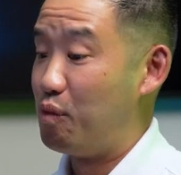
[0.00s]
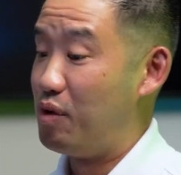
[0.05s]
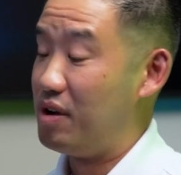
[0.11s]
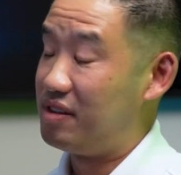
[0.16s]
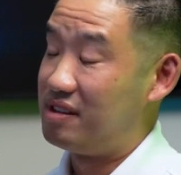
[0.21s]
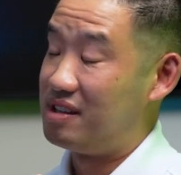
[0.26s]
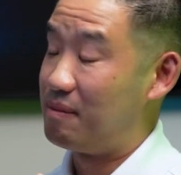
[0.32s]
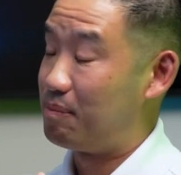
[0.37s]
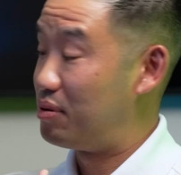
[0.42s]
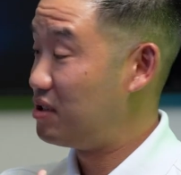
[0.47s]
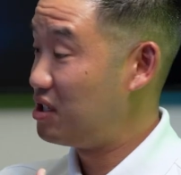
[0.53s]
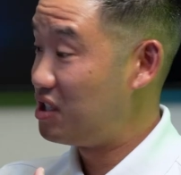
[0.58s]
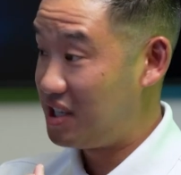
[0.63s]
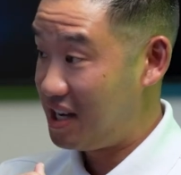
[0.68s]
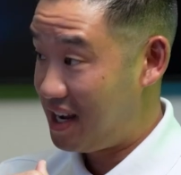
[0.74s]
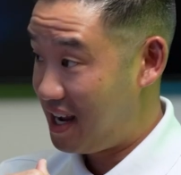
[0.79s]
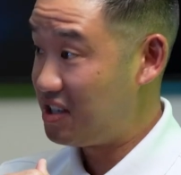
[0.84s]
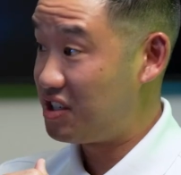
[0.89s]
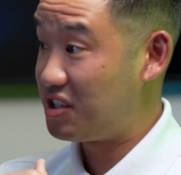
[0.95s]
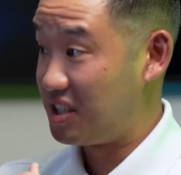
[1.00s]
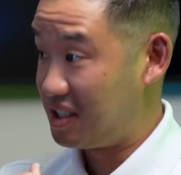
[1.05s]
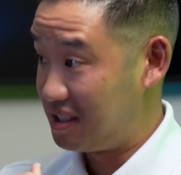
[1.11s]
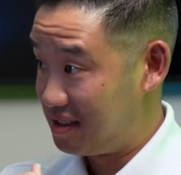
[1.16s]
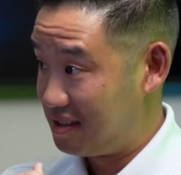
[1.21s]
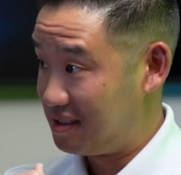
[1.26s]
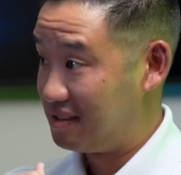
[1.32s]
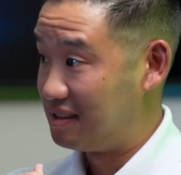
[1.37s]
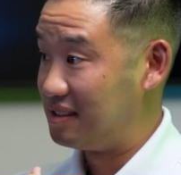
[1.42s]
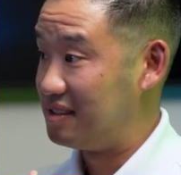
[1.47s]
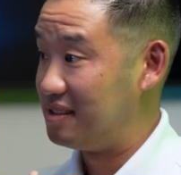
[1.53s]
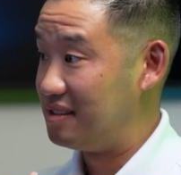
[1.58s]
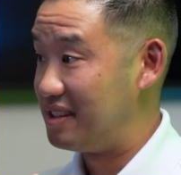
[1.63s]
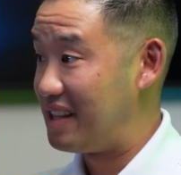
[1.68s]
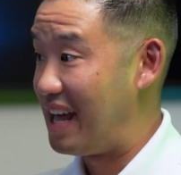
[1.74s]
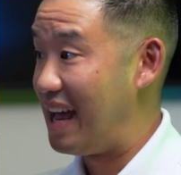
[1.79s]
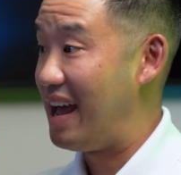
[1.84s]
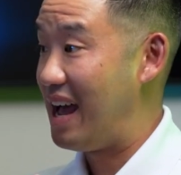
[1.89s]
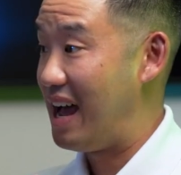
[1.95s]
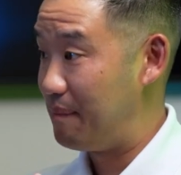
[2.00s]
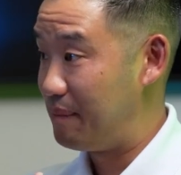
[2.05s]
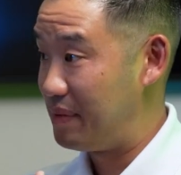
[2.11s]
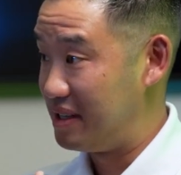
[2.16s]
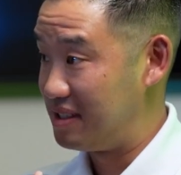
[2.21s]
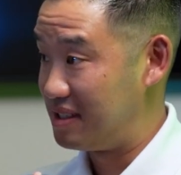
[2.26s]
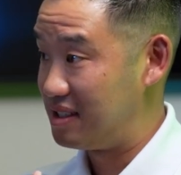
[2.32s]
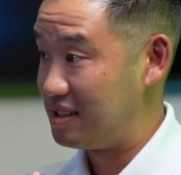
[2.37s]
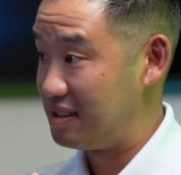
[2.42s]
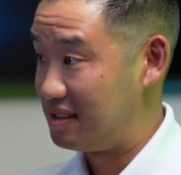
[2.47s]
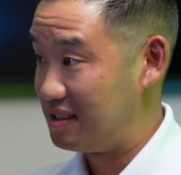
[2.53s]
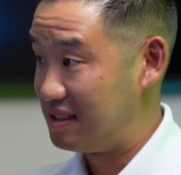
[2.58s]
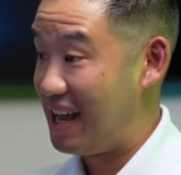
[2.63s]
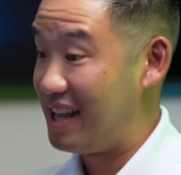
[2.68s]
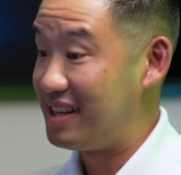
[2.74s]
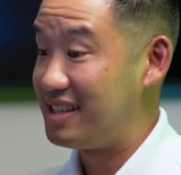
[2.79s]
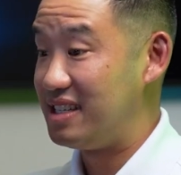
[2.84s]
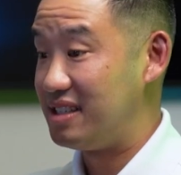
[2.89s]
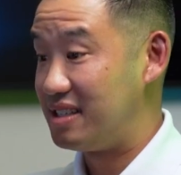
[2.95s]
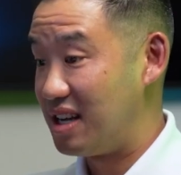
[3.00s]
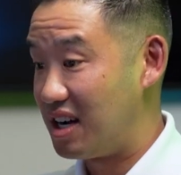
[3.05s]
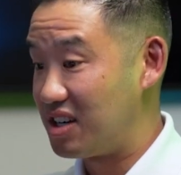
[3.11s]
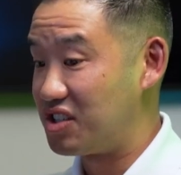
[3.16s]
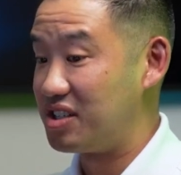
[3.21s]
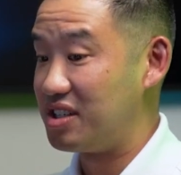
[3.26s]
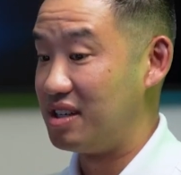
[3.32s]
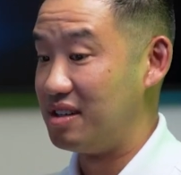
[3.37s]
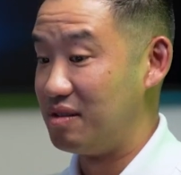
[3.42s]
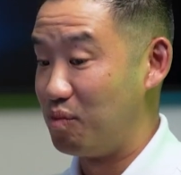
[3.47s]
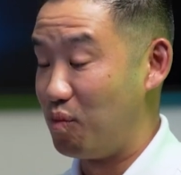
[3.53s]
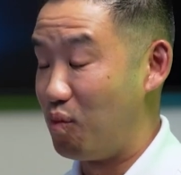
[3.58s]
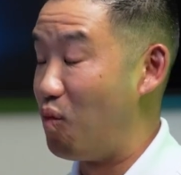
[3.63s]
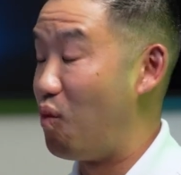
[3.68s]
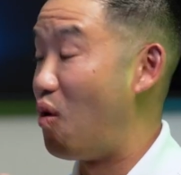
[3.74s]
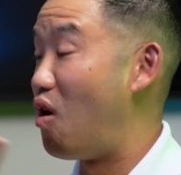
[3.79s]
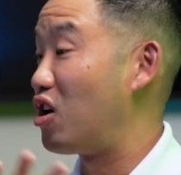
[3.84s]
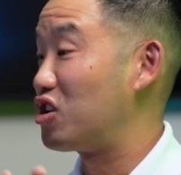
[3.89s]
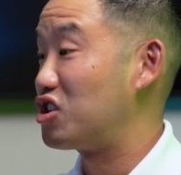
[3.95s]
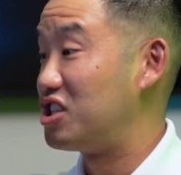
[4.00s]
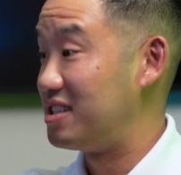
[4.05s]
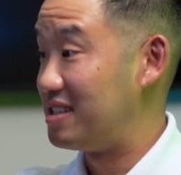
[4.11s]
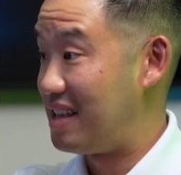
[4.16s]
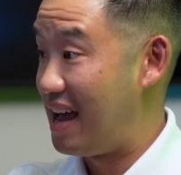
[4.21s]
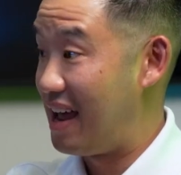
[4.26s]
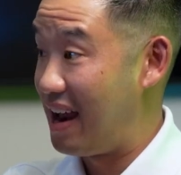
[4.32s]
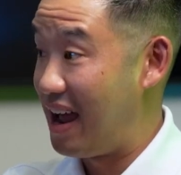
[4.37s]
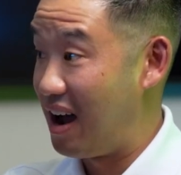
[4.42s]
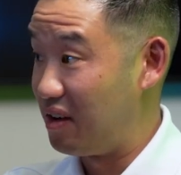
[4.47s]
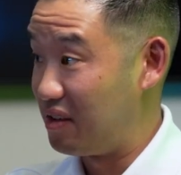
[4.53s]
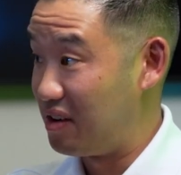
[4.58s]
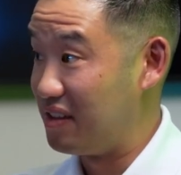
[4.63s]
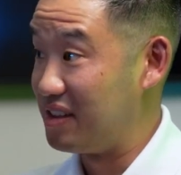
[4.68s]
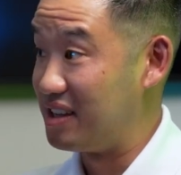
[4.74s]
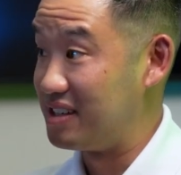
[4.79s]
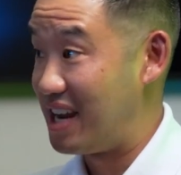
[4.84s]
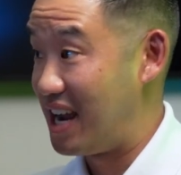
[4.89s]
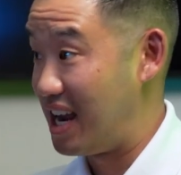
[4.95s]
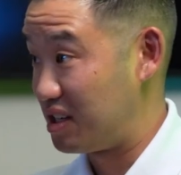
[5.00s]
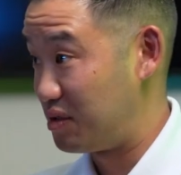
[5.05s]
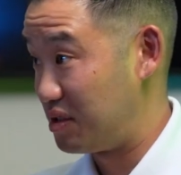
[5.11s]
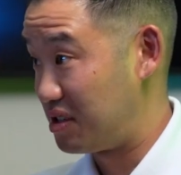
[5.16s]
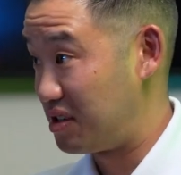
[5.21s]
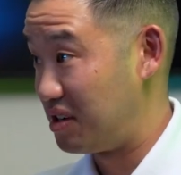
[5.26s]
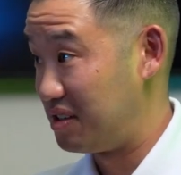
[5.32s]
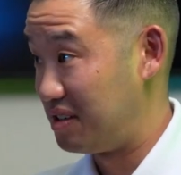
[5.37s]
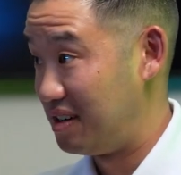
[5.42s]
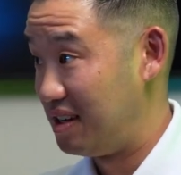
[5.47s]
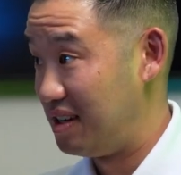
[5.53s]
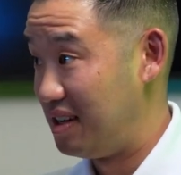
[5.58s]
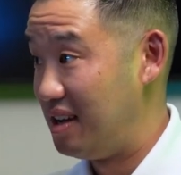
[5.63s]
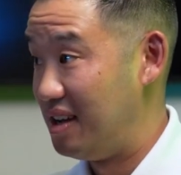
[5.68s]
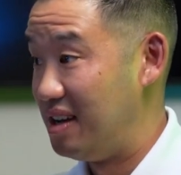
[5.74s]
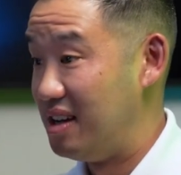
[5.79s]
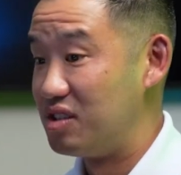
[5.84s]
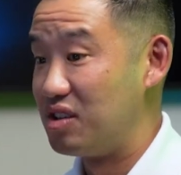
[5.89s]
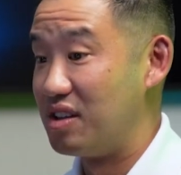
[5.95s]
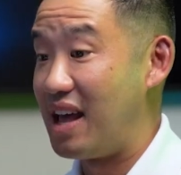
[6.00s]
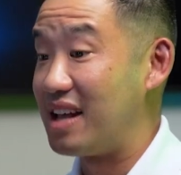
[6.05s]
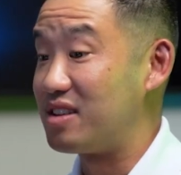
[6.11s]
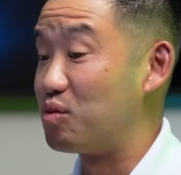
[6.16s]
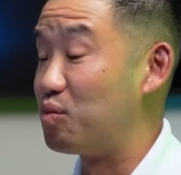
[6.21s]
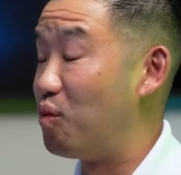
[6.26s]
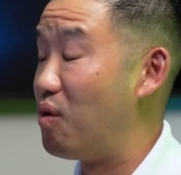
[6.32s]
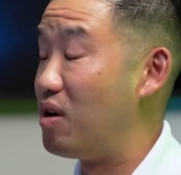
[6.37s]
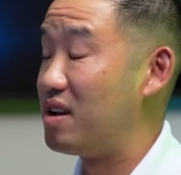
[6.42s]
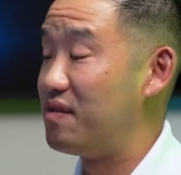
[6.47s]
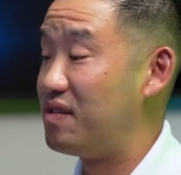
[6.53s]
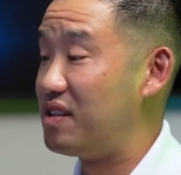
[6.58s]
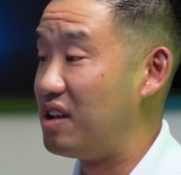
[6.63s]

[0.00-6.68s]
With depreciation that happens, that deduction washes that out on the tax return. So that's one